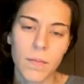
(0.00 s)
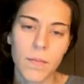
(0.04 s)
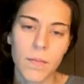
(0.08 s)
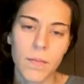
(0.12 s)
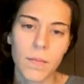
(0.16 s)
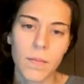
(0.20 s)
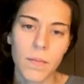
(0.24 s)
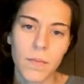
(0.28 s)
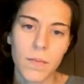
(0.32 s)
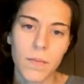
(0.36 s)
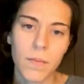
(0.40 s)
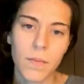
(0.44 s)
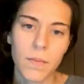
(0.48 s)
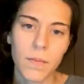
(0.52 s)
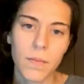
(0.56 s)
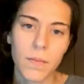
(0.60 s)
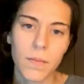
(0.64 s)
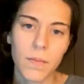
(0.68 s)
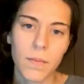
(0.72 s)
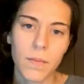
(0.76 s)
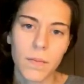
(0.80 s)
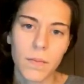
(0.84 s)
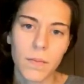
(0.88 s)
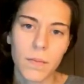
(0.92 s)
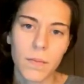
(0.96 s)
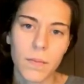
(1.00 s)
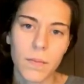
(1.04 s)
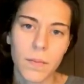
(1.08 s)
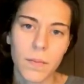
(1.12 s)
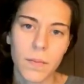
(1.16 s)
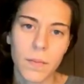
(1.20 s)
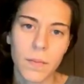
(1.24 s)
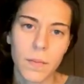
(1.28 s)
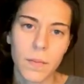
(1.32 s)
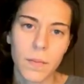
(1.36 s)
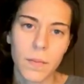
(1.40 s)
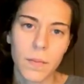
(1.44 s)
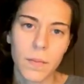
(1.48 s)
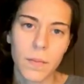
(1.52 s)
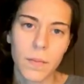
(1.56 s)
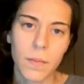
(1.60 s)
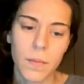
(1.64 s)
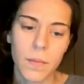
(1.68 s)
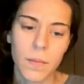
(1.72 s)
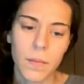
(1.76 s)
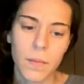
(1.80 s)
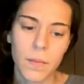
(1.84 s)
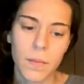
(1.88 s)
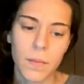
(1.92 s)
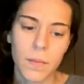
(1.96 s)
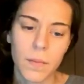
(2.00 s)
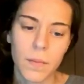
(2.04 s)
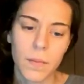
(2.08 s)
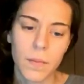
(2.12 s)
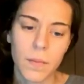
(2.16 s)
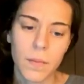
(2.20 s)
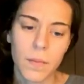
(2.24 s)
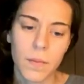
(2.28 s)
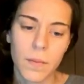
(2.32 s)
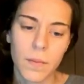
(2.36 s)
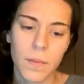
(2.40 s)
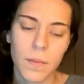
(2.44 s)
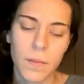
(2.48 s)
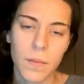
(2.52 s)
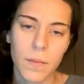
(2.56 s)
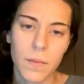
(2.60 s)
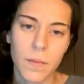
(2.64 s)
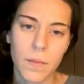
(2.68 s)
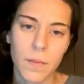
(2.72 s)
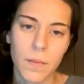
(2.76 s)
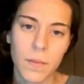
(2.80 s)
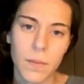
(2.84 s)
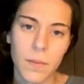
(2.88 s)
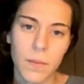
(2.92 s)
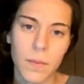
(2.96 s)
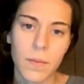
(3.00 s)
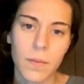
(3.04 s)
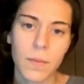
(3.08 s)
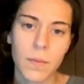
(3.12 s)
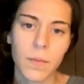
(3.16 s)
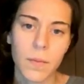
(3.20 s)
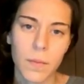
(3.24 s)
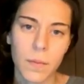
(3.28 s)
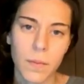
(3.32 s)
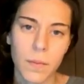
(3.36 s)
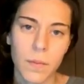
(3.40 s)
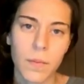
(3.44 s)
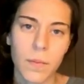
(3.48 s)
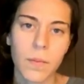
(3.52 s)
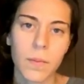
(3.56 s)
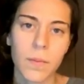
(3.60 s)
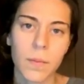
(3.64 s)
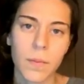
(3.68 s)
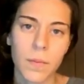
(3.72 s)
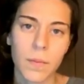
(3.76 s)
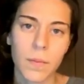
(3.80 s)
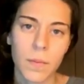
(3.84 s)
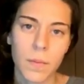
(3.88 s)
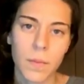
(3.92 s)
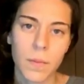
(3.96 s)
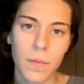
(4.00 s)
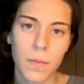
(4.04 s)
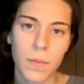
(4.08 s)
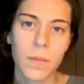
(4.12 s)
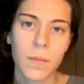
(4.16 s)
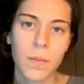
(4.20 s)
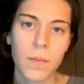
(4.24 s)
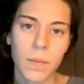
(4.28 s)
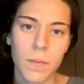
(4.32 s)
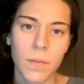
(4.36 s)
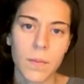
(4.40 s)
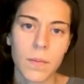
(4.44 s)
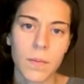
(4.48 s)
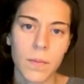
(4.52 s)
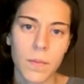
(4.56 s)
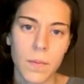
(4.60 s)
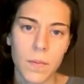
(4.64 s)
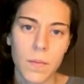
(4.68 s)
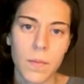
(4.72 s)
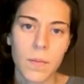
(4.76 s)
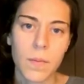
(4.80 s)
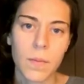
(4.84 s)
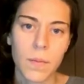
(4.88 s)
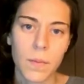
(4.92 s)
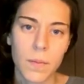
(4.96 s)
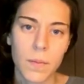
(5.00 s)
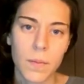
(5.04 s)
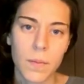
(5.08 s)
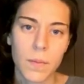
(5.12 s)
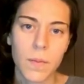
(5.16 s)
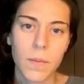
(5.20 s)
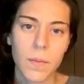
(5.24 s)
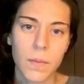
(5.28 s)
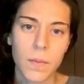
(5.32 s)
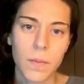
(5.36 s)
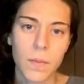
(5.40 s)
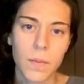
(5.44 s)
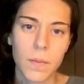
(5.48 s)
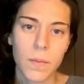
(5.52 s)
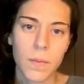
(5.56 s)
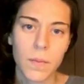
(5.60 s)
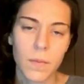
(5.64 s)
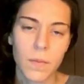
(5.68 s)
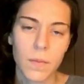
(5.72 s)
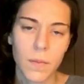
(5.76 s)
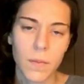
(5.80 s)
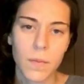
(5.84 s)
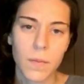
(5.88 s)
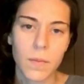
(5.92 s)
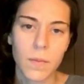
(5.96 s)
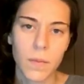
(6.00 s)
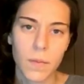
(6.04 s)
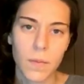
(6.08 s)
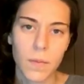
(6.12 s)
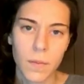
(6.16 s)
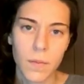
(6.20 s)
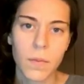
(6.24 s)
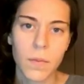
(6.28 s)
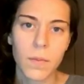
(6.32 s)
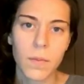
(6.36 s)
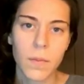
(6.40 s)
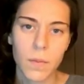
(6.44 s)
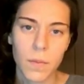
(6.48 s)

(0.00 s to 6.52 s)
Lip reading: (not speaking)